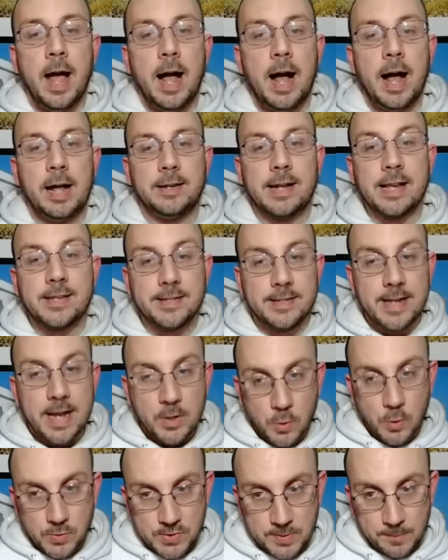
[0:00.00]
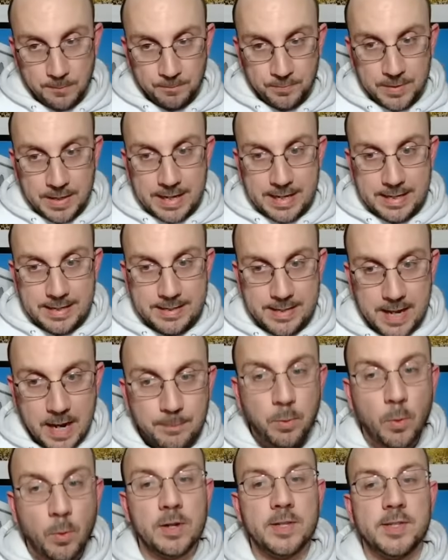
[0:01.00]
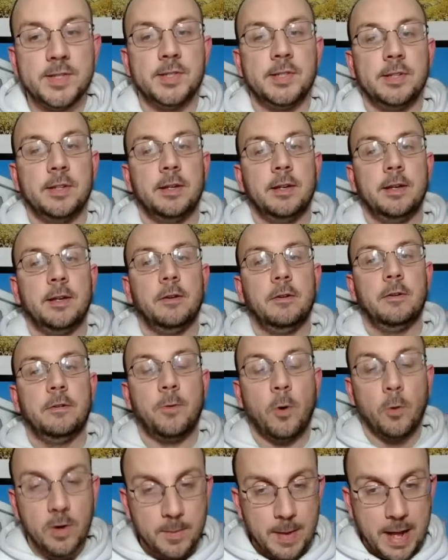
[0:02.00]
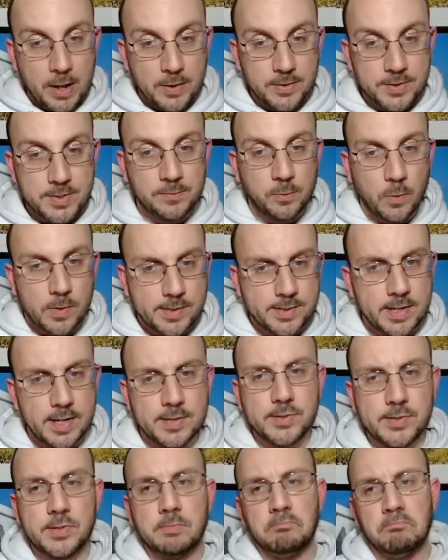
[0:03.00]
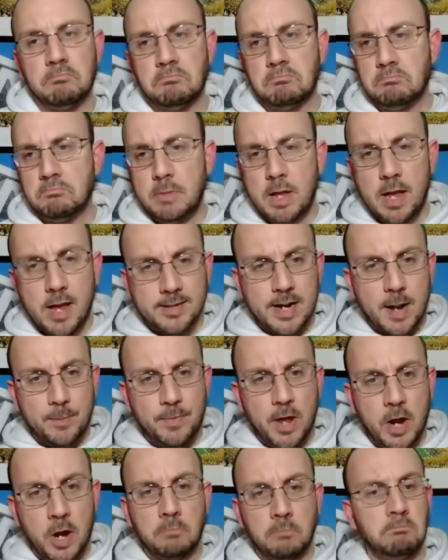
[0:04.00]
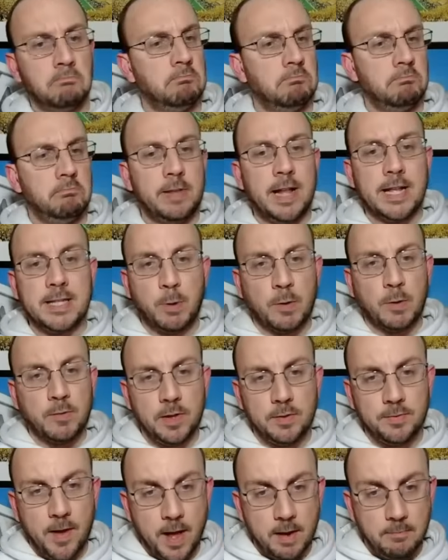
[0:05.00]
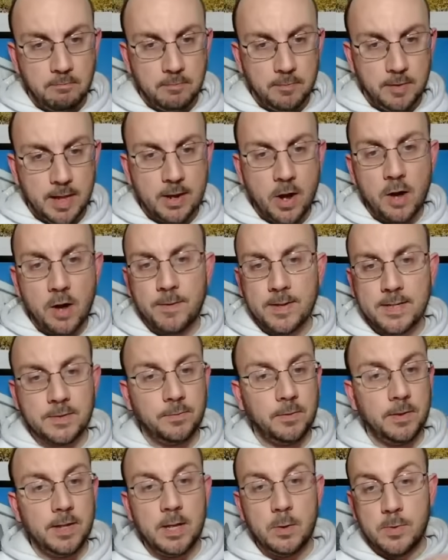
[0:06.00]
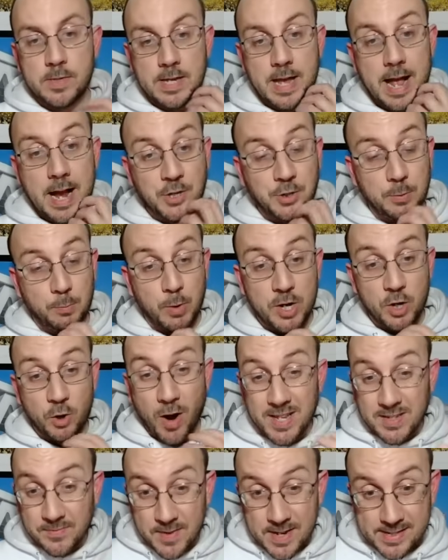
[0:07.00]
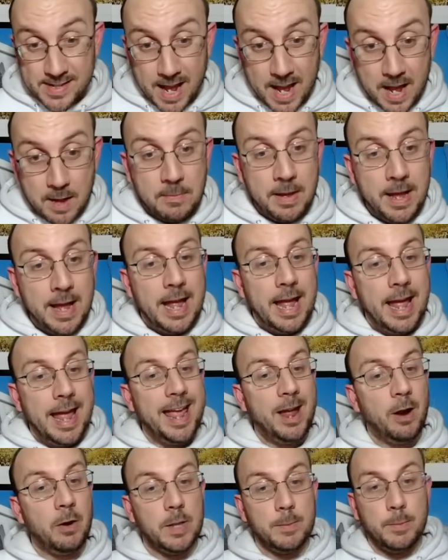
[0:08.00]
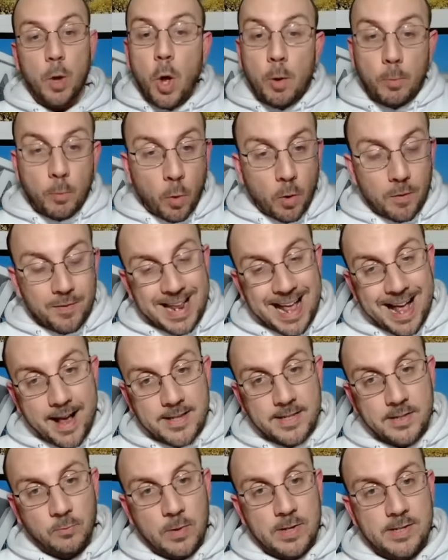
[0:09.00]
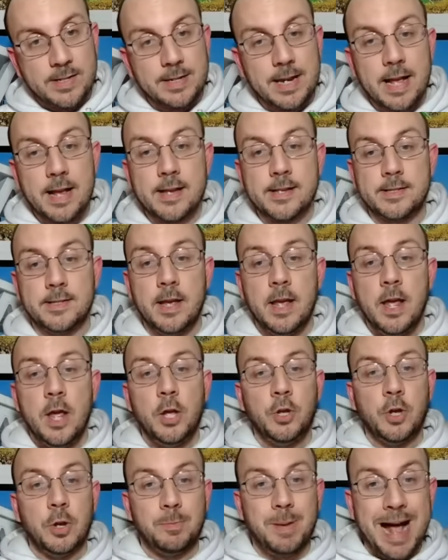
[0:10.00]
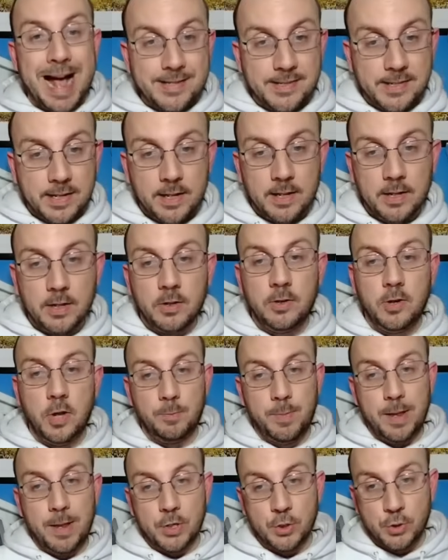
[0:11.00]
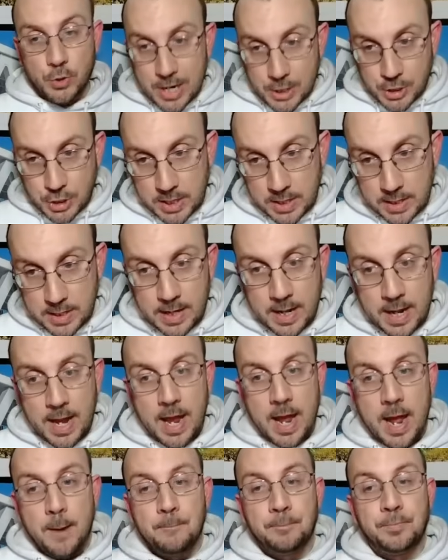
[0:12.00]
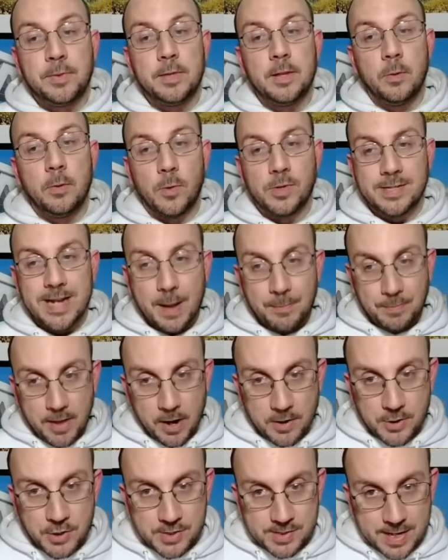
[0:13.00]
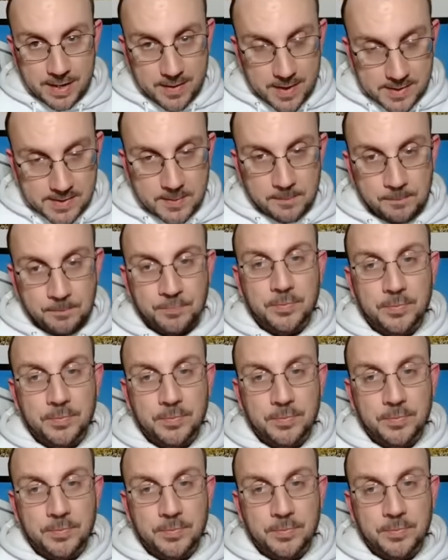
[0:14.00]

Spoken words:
Dyson Daniels, 10 points, 4 rebounds, 4 assists. I'll stop there. That's perfectly fine. Like, offensively, he was actually pretty aggressive in this game. He handled the ball more than he has in recent days. Good passing, good penetration. We'll stop there and just say this.